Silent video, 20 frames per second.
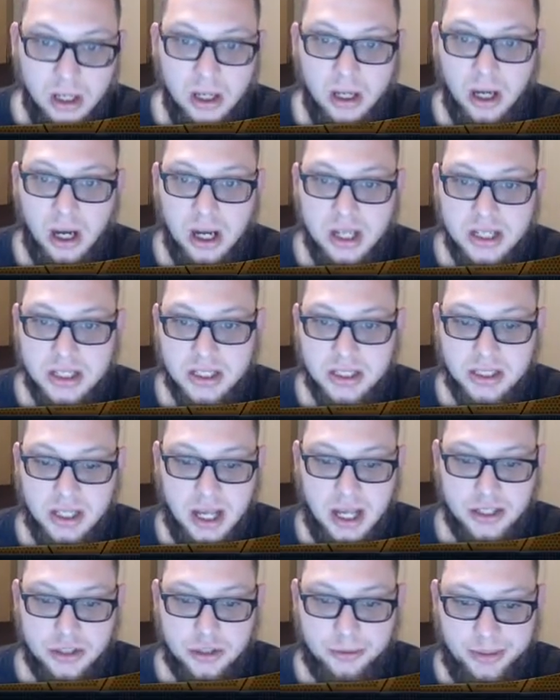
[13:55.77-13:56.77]
This is the
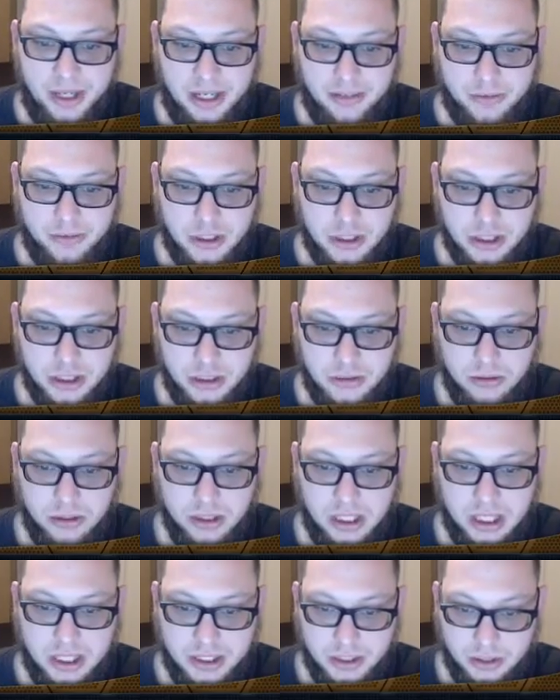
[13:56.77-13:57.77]
Astro Pack version, the one
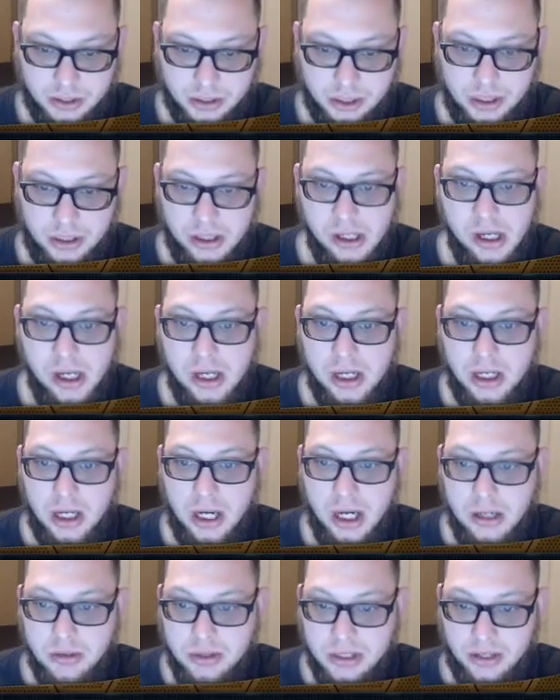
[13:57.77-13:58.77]
that I told you all.
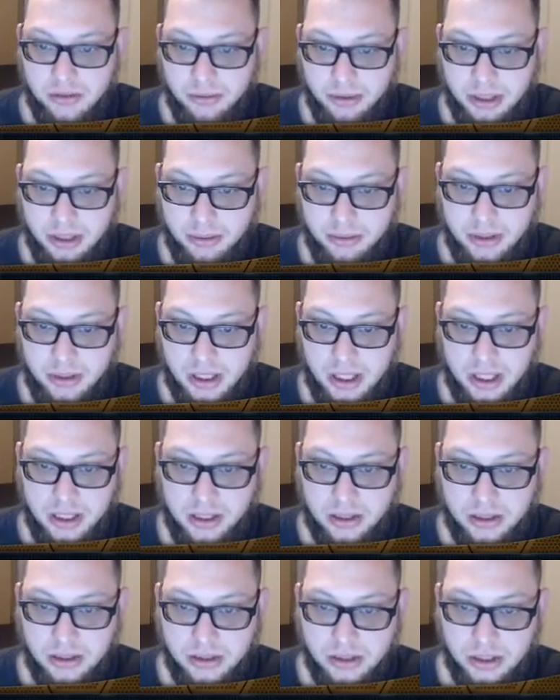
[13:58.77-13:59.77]
I would definitely keep an eye
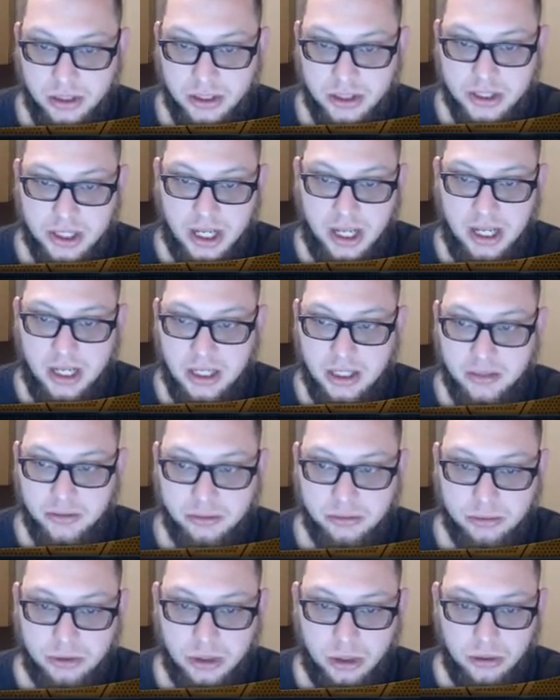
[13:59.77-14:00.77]
on. So there's 8 of
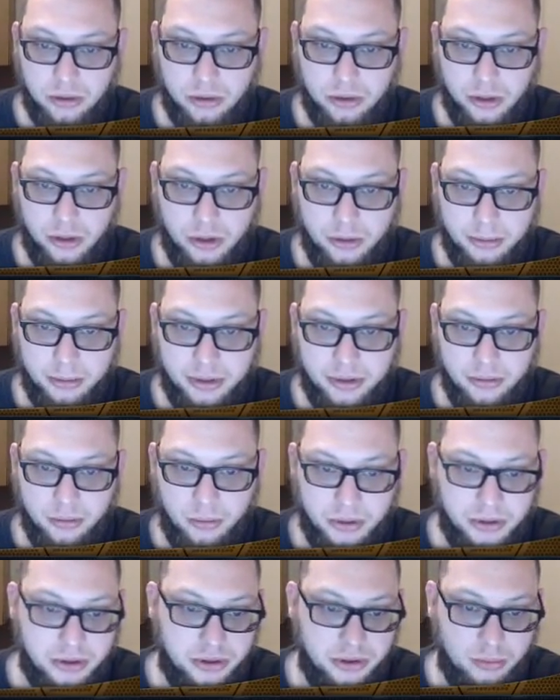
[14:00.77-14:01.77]
them total though, but
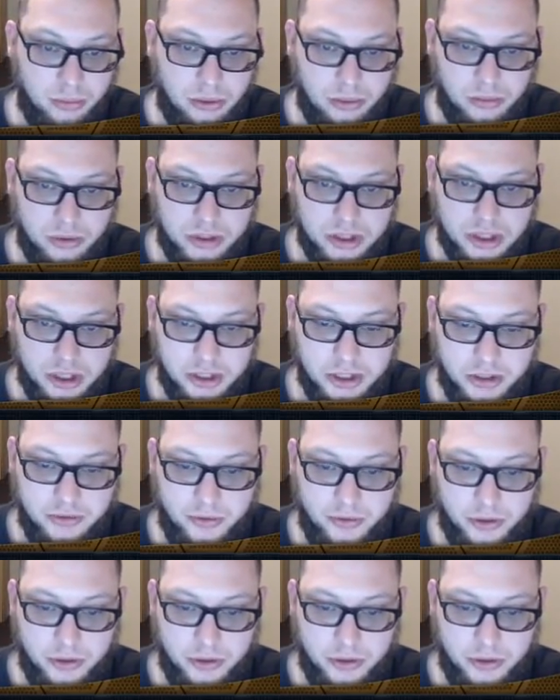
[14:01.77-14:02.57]
with what we're searching for,